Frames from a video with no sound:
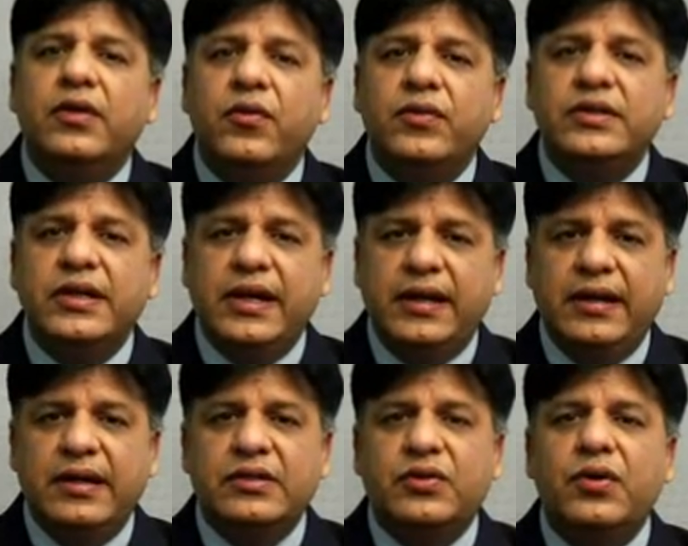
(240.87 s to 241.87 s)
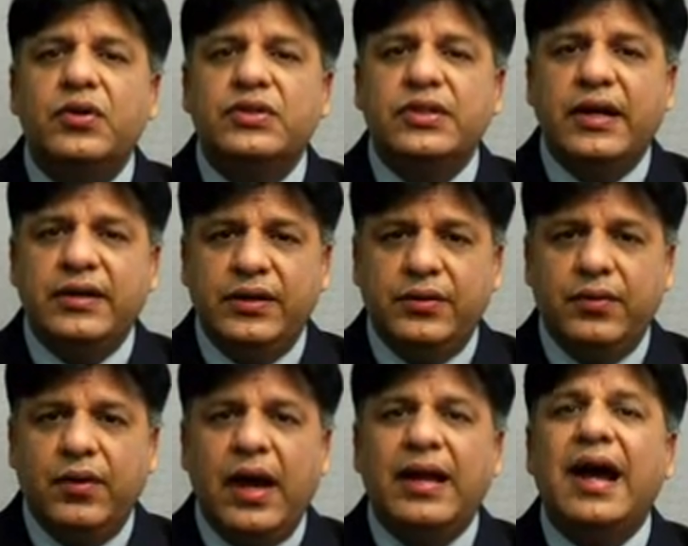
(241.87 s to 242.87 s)
the university is going to send
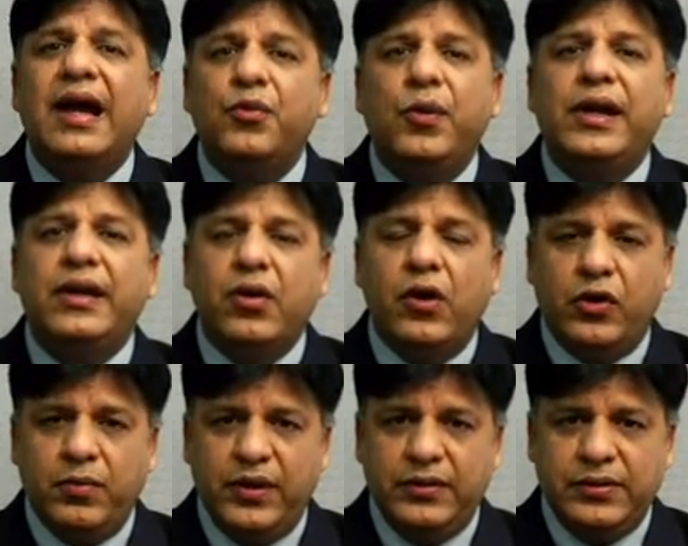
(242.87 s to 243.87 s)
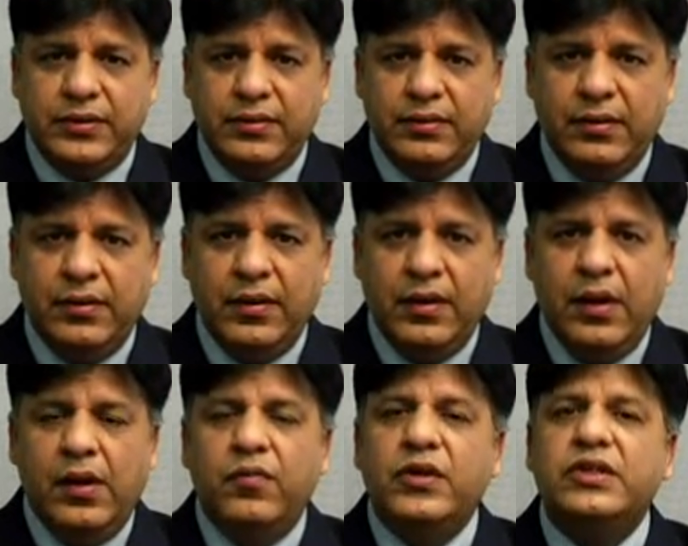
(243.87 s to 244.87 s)
you an I-20 document,
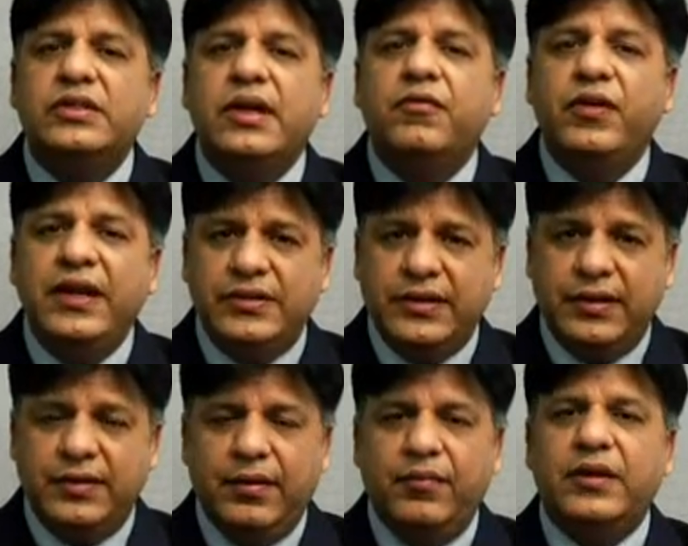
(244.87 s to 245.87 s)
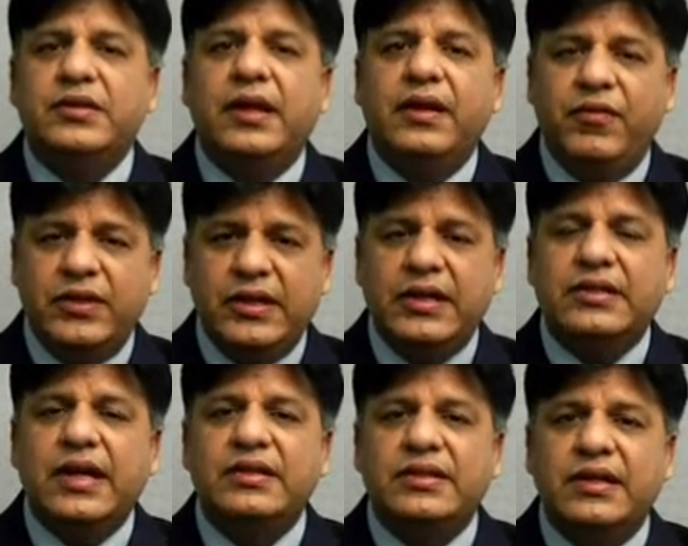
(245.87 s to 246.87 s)
which is a visa, which in
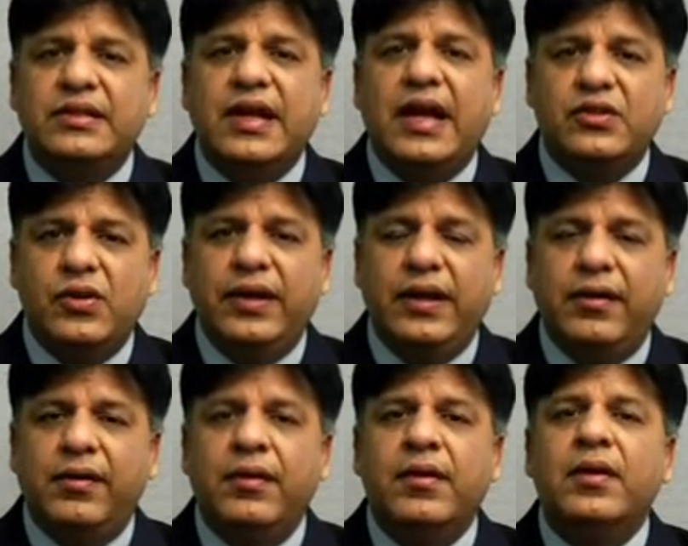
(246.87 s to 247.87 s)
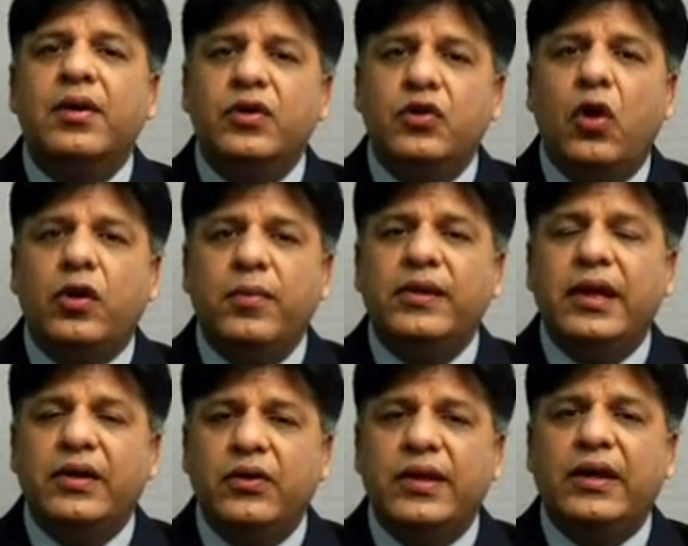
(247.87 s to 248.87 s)
a sense, it's actually a
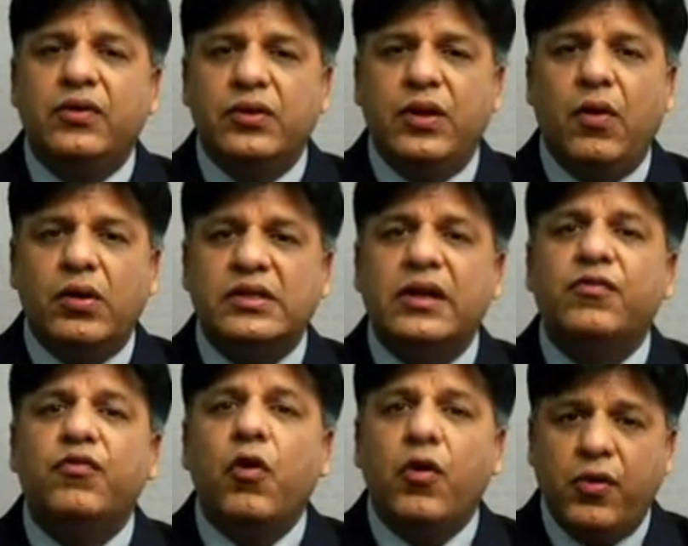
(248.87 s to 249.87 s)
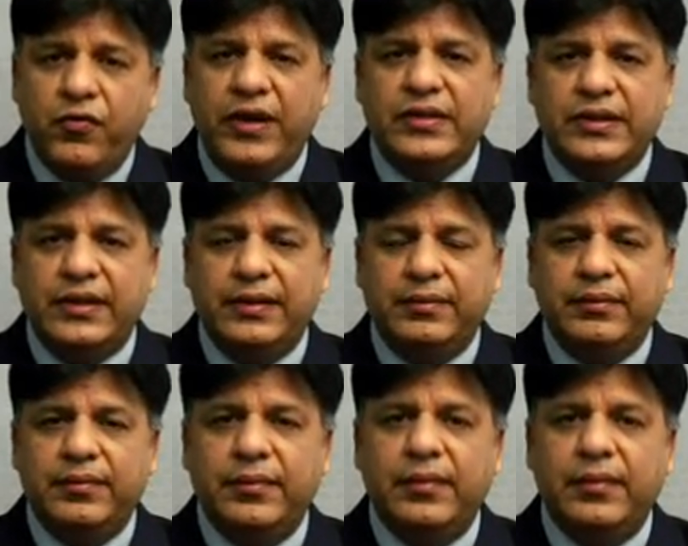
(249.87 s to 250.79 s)
document that you take to the consulate for a visa.